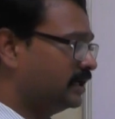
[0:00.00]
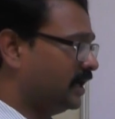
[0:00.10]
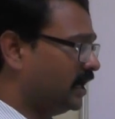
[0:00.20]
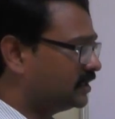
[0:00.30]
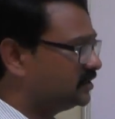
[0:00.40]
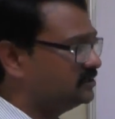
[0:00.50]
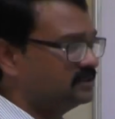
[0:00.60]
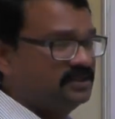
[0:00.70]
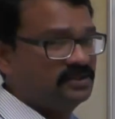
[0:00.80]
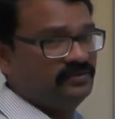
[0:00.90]

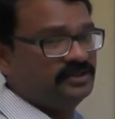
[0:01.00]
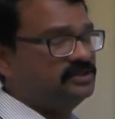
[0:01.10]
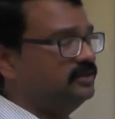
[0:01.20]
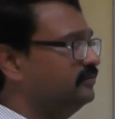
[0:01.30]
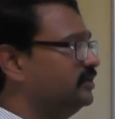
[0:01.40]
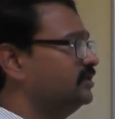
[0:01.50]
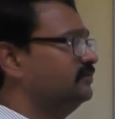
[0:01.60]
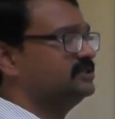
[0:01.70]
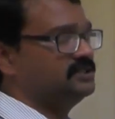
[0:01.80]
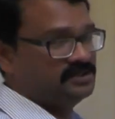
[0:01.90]
characteristic equation of the
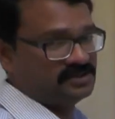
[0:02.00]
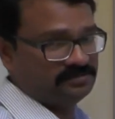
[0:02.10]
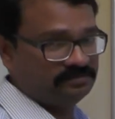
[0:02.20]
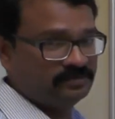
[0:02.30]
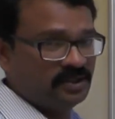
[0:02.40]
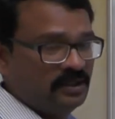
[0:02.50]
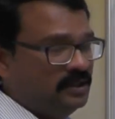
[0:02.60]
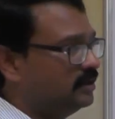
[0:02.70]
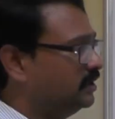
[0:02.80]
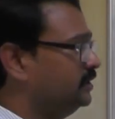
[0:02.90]
given system.
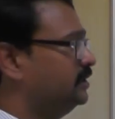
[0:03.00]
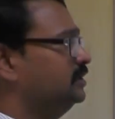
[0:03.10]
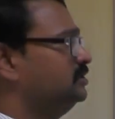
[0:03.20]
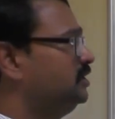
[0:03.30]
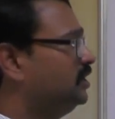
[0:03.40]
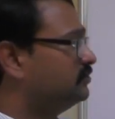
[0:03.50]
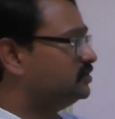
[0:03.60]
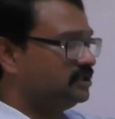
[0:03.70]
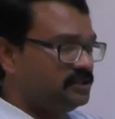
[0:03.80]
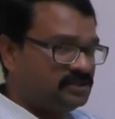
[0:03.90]
Right, G of
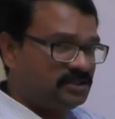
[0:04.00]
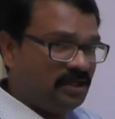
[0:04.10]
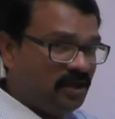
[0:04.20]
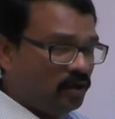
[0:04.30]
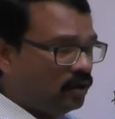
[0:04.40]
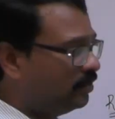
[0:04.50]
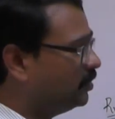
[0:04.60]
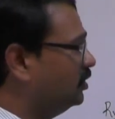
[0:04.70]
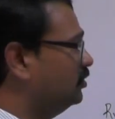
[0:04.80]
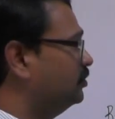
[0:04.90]
z is the
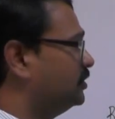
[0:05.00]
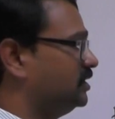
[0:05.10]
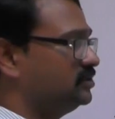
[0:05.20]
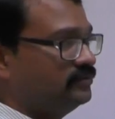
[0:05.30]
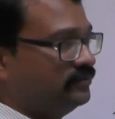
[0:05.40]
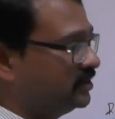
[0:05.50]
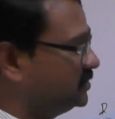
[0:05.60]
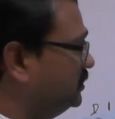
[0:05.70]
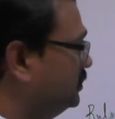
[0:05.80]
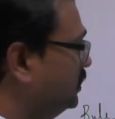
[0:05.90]
open loop transfer
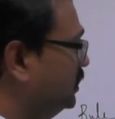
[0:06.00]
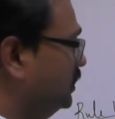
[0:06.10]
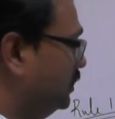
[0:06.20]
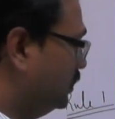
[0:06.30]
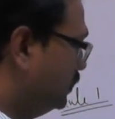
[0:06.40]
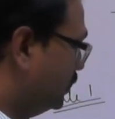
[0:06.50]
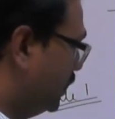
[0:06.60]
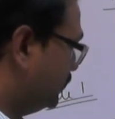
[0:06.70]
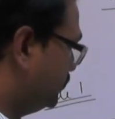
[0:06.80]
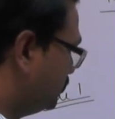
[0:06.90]
function
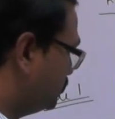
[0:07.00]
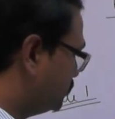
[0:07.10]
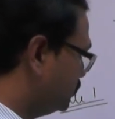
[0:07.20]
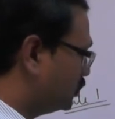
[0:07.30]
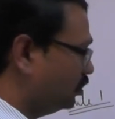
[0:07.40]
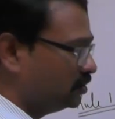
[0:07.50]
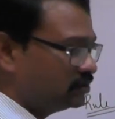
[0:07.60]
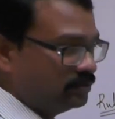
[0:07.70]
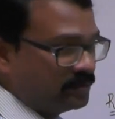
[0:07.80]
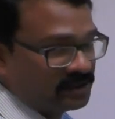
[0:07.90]
and this is the
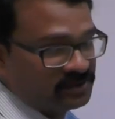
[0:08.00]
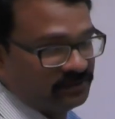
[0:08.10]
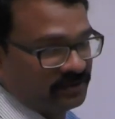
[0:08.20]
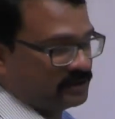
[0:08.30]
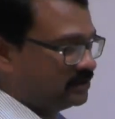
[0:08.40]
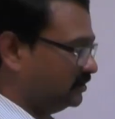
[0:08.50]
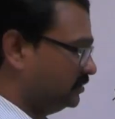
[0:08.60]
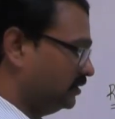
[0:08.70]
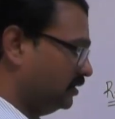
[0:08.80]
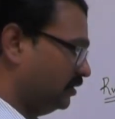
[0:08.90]
closed loop transfer function.
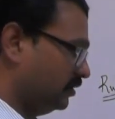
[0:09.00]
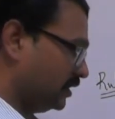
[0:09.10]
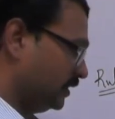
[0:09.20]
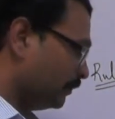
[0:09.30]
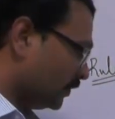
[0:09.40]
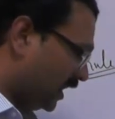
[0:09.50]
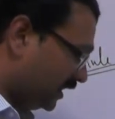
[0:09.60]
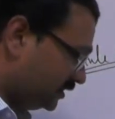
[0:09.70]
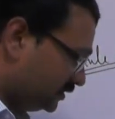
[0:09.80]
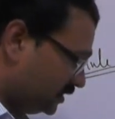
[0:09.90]
Okay,
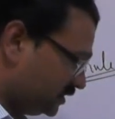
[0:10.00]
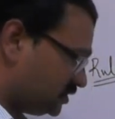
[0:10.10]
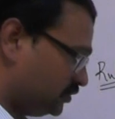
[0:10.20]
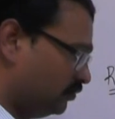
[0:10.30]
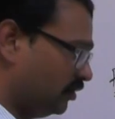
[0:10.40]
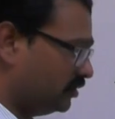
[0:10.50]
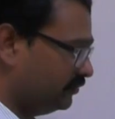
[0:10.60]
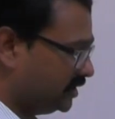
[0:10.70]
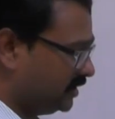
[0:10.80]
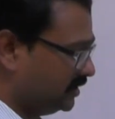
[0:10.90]
and in this what
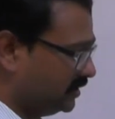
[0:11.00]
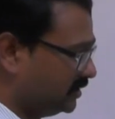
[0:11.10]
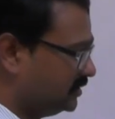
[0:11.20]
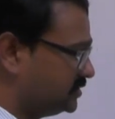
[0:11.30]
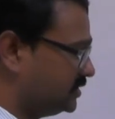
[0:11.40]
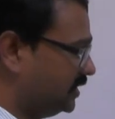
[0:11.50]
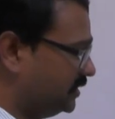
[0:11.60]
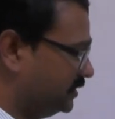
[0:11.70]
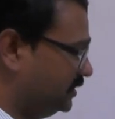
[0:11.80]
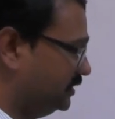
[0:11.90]
we can
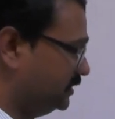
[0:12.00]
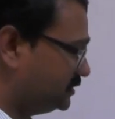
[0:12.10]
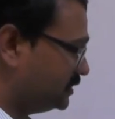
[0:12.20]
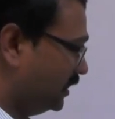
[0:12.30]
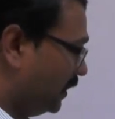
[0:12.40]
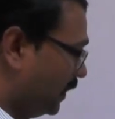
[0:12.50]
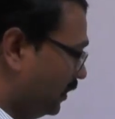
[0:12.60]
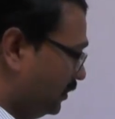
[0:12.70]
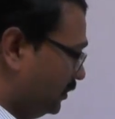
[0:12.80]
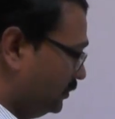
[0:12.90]
understand is
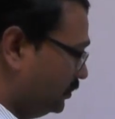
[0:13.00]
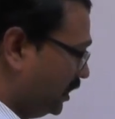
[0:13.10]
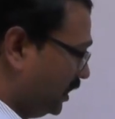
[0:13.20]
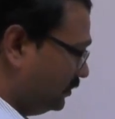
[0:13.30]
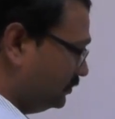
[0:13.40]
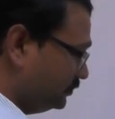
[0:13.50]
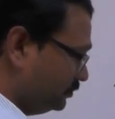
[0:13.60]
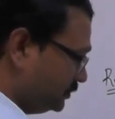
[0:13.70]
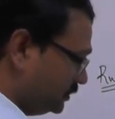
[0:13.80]
you have